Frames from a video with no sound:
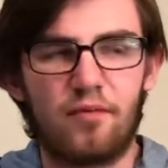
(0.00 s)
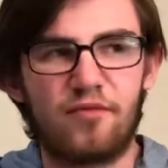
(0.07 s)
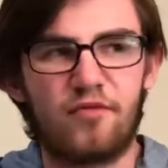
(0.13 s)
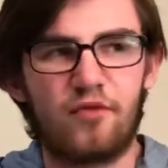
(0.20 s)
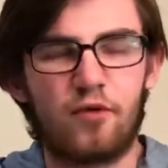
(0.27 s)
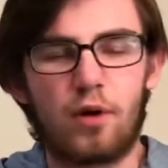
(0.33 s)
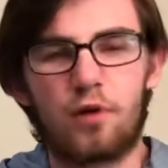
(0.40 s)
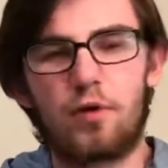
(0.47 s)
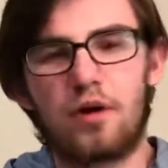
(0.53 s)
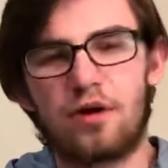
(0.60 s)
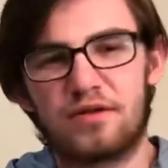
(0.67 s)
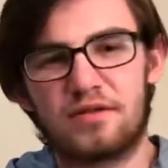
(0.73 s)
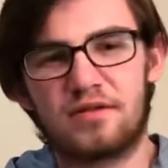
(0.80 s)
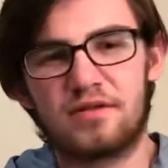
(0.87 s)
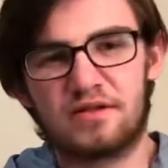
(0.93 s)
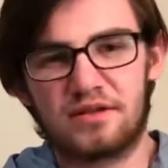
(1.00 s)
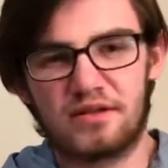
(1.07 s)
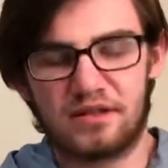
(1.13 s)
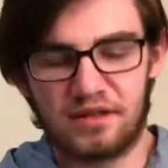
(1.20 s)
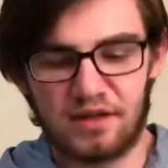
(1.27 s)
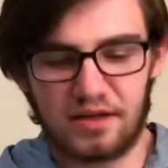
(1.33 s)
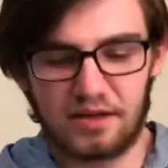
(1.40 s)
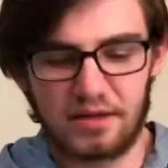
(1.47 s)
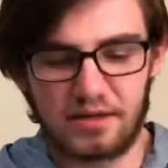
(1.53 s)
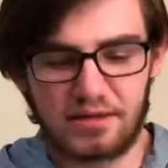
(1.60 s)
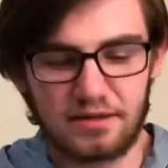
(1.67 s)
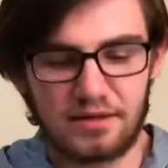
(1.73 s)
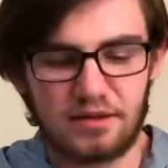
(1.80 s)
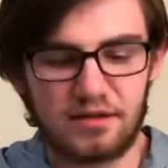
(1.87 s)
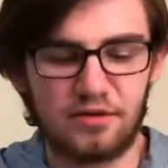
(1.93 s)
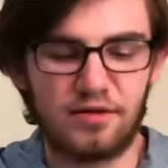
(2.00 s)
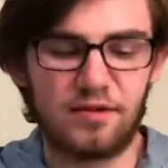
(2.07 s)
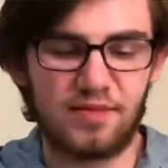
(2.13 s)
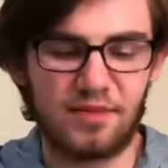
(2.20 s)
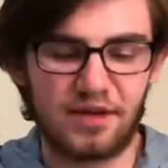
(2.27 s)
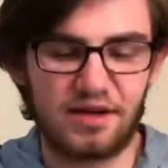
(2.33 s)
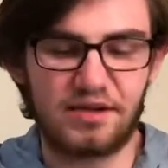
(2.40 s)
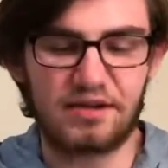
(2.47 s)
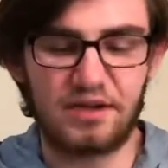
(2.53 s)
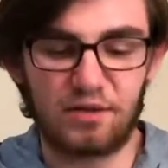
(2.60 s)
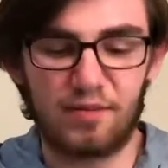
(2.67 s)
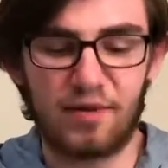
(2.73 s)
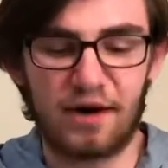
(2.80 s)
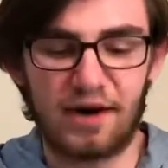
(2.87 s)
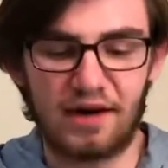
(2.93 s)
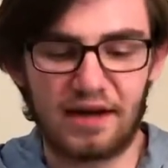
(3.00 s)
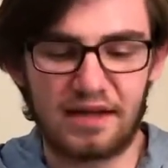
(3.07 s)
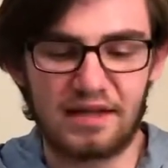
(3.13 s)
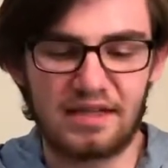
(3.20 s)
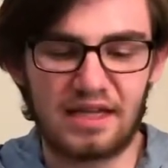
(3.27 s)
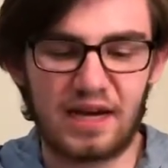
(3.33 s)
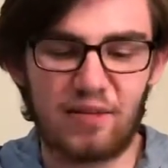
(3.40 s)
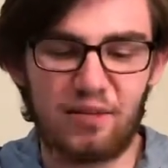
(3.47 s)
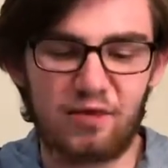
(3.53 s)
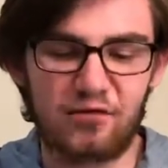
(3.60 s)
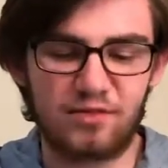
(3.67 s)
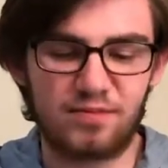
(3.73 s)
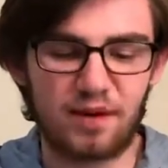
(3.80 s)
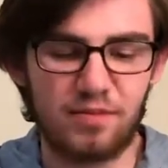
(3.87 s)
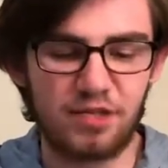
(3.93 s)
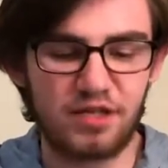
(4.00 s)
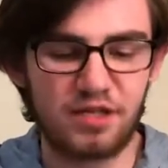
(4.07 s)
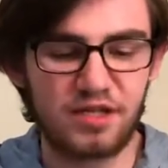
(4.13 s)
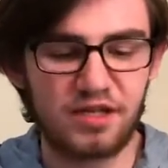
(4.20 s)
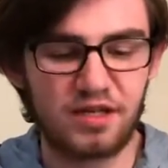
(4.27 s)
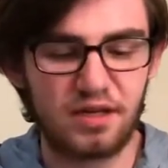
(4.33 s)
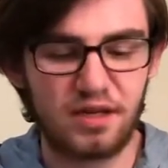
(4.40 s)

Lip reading: forward to it because they were married at the time when it was published.